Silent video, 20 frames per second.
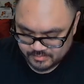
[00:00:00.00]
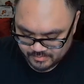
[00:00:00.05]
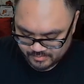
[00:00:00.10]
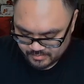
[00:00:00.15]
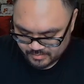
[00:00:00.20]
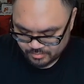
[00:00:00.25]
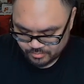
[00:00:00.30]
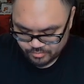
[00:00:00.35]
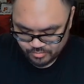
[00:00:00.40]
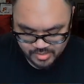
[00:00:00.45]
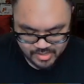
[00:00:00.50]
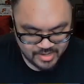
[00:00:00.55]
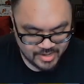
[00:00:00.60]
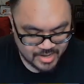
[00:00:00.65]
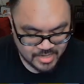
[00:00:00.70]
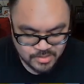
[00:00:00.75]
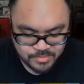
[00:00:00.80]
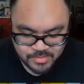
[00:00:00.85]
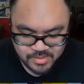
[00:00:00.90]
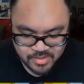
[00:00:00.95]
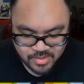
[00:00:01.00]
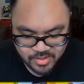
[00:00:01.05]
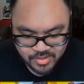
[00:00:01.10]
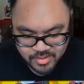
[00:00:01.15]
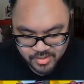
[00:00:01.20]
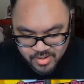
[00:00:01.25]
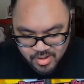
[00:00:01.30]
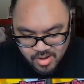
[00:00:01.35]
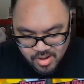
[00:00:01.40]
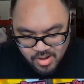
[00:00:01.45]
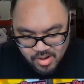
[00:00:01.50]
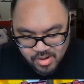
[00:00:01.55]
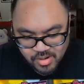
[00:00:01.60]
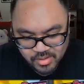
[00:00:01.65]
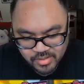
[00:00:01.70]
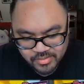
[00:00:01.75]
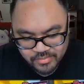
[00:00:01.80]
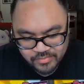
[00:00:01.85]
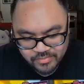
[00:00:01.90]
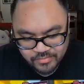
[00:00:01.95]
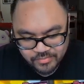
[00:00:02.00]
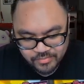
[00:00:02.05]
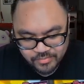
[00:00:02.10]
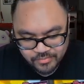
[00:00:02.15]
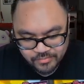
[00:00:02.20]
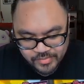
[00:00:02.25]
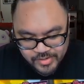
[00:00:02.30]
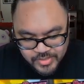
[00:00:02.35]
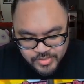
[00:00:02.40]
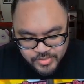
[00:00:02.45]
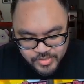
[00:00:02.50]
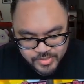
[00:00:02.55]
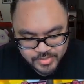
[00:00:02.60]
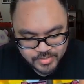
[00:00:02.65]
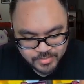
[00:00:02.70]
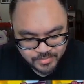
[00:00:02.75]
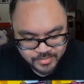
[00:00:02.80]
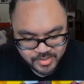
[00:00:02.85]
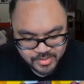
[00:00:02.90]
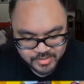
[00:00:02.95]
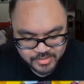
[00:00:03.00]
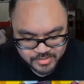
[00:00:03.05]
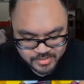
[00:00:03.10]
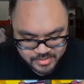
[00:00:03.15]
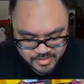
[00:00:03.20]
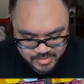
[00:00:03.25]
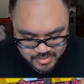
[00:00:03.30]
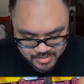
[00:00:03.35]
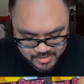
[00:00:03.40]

Reina has been on all of Veedramon's